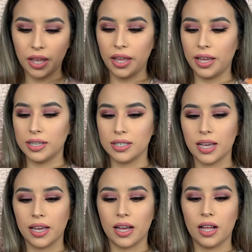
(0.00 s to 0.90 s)
And
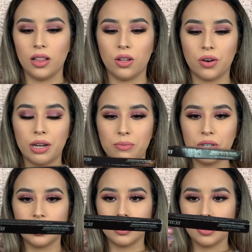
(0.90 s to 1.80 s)
I got Laura
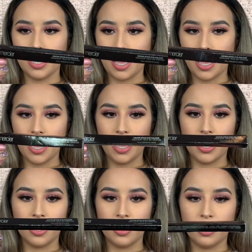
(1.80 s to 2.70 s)

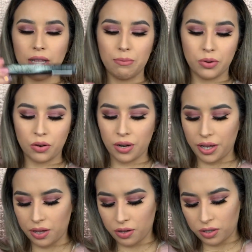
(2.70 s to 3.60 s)
Mercier Lip
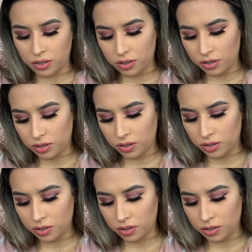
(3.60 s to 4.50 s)
Crayon.
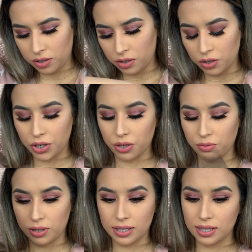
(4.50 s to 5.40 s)
Or
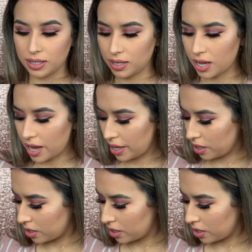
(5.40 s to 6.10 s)
no, this is an eye